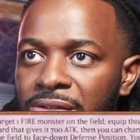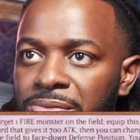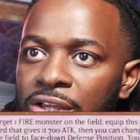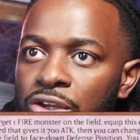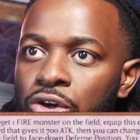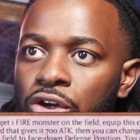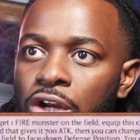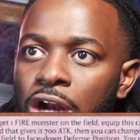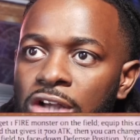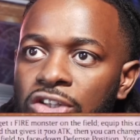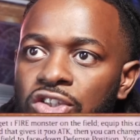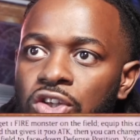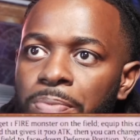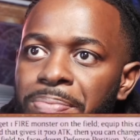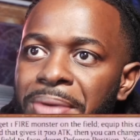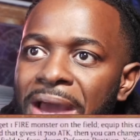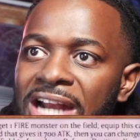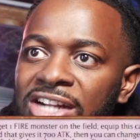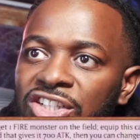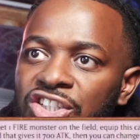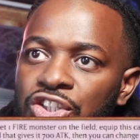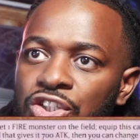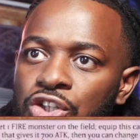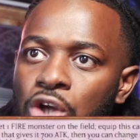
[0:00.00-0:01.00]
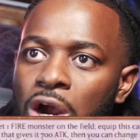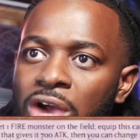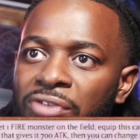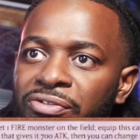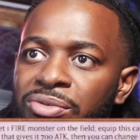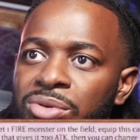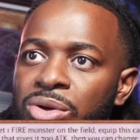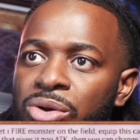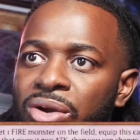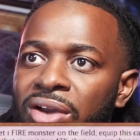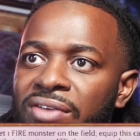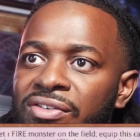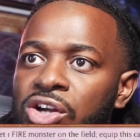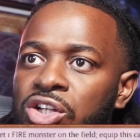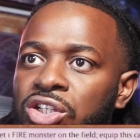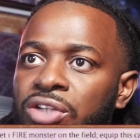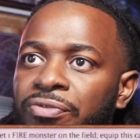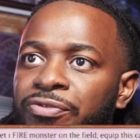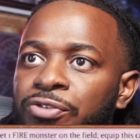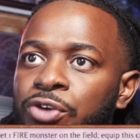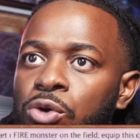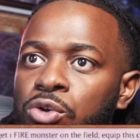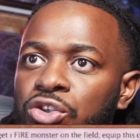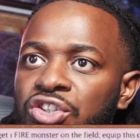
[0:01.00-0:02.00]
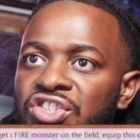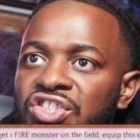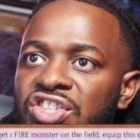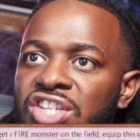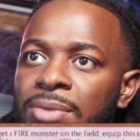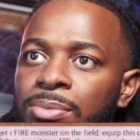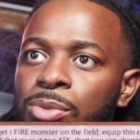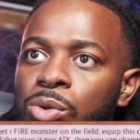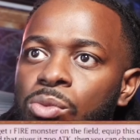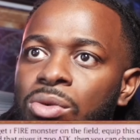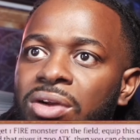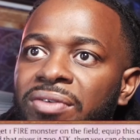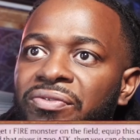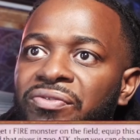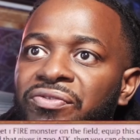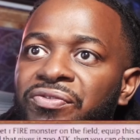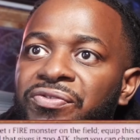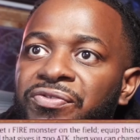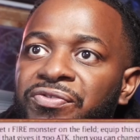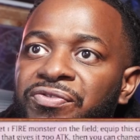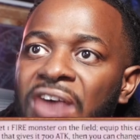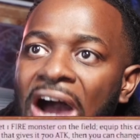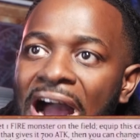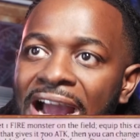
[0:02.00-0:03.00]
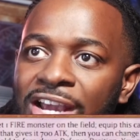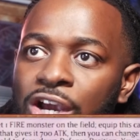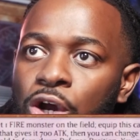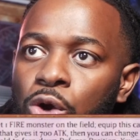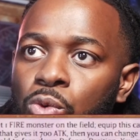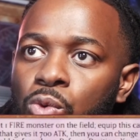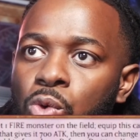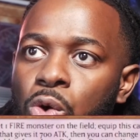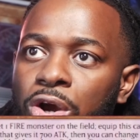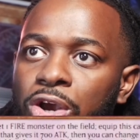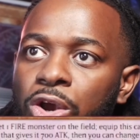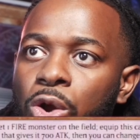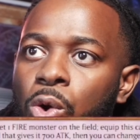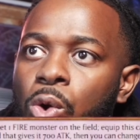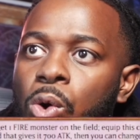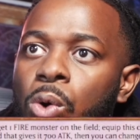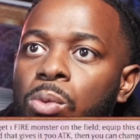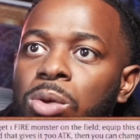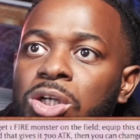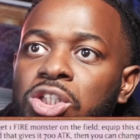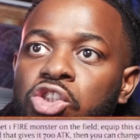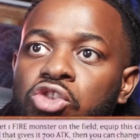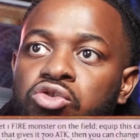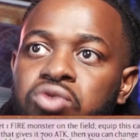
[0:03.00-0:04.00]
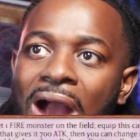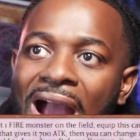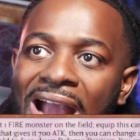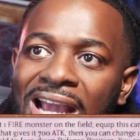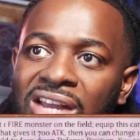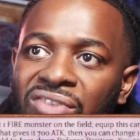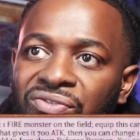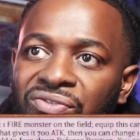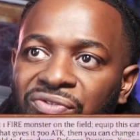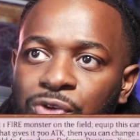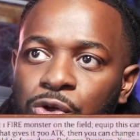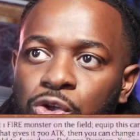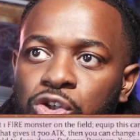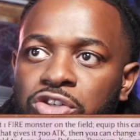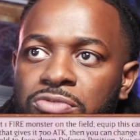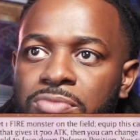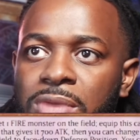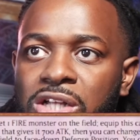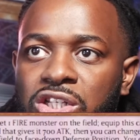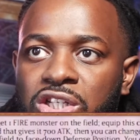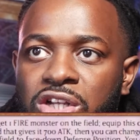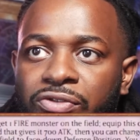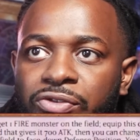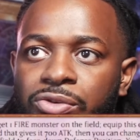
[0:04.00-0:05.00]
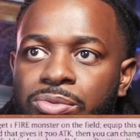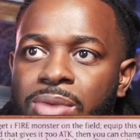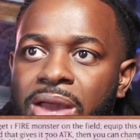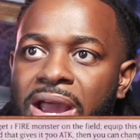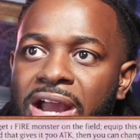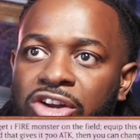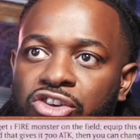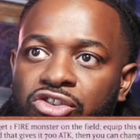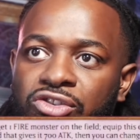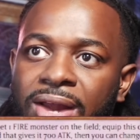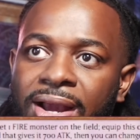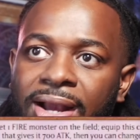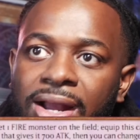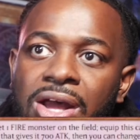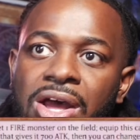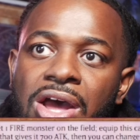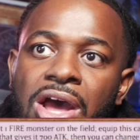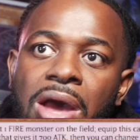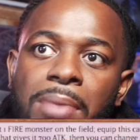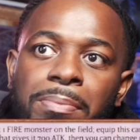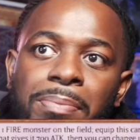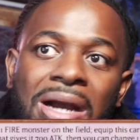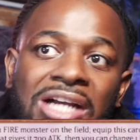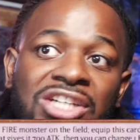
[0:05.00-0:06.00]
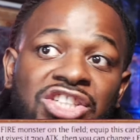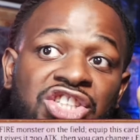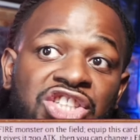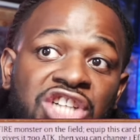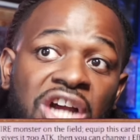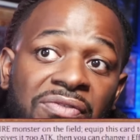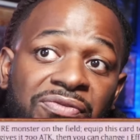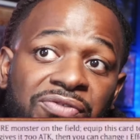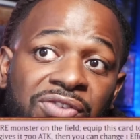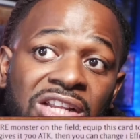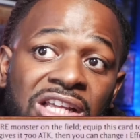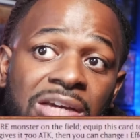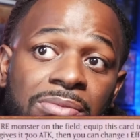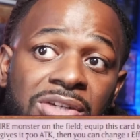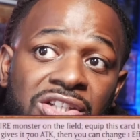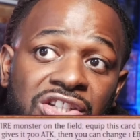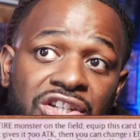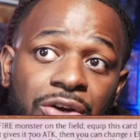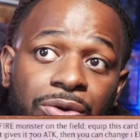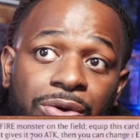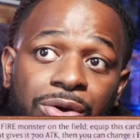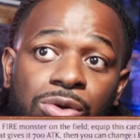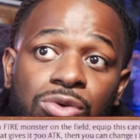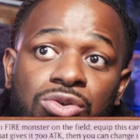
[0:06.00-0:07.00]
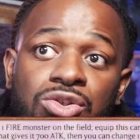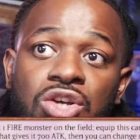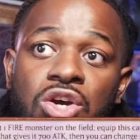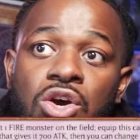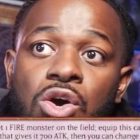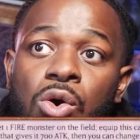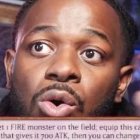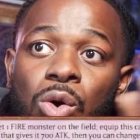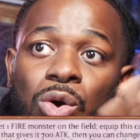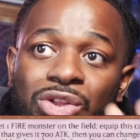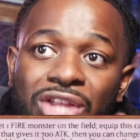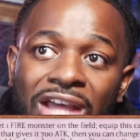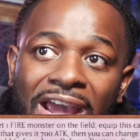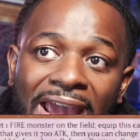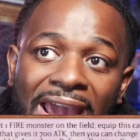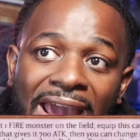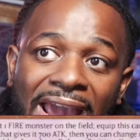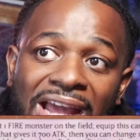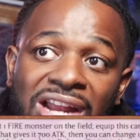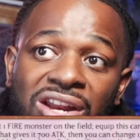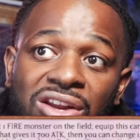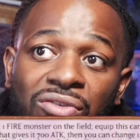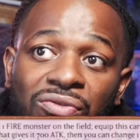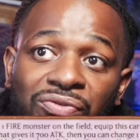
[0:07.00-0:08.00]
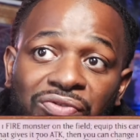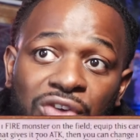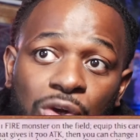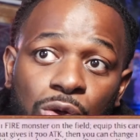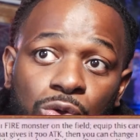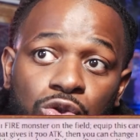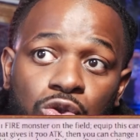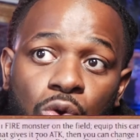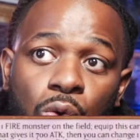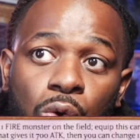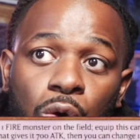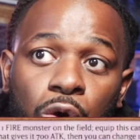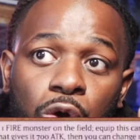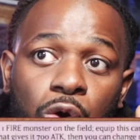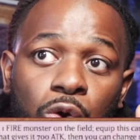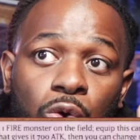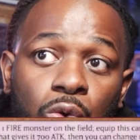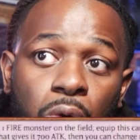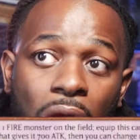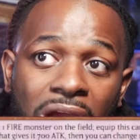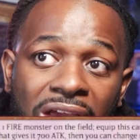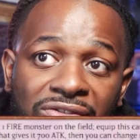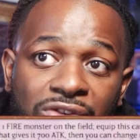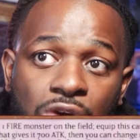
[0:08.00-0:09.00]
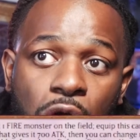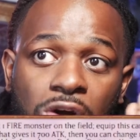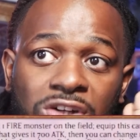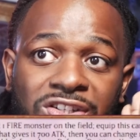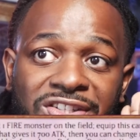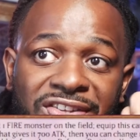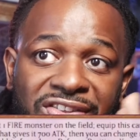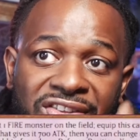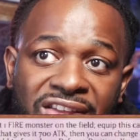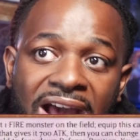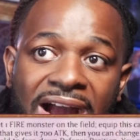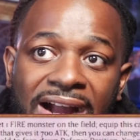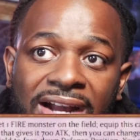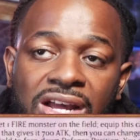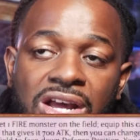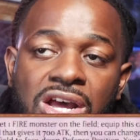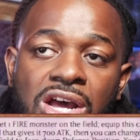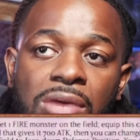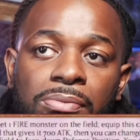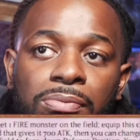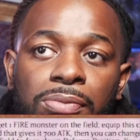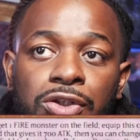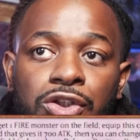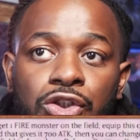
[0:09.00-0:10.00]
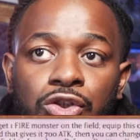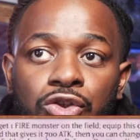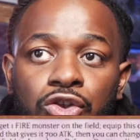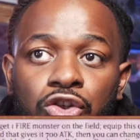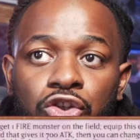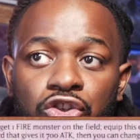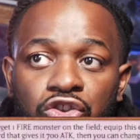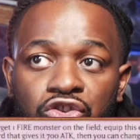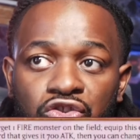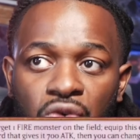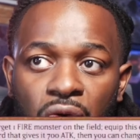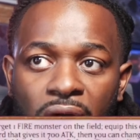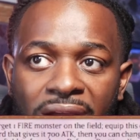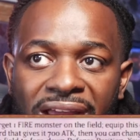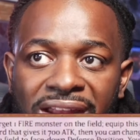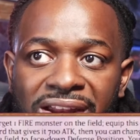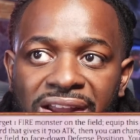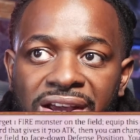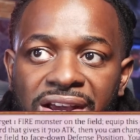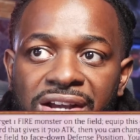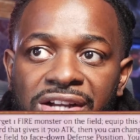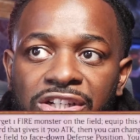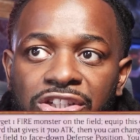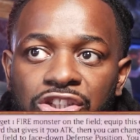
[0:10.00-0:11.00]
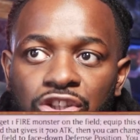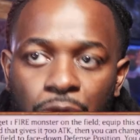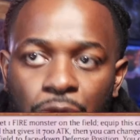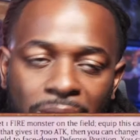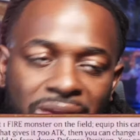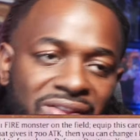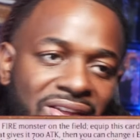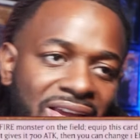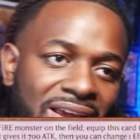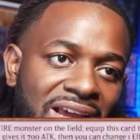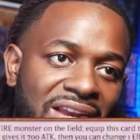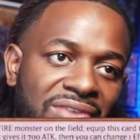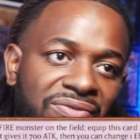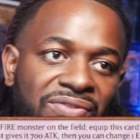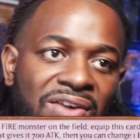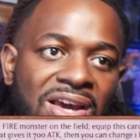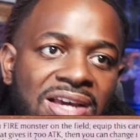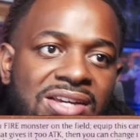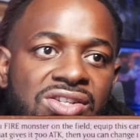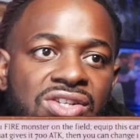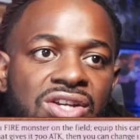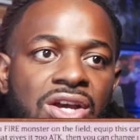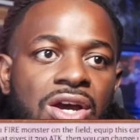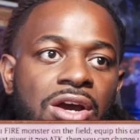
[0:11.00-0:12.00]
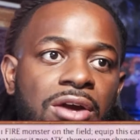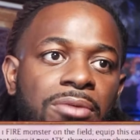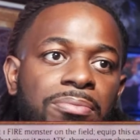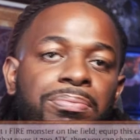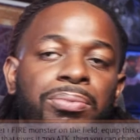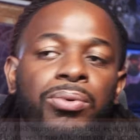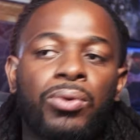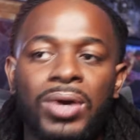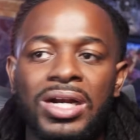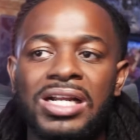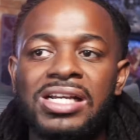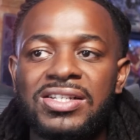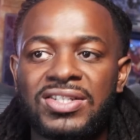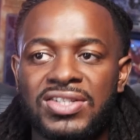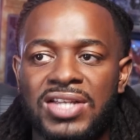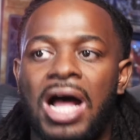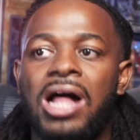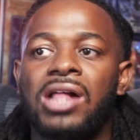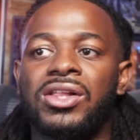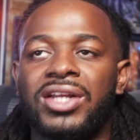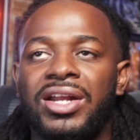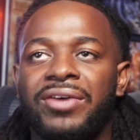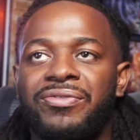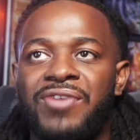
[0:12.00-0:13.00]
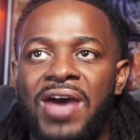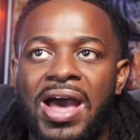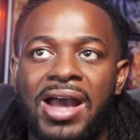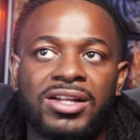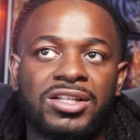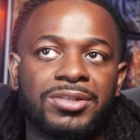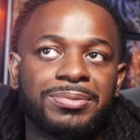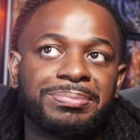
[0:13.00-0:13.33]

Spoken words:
You can also banish this card from your graveyard to fusion summon 1 fire warrior or 1 dragon fusion monster from your extra deck by shuffling materials on the hand, field, or graveyard to the deck, which you destroy it during the end phase. Pretty solid effect.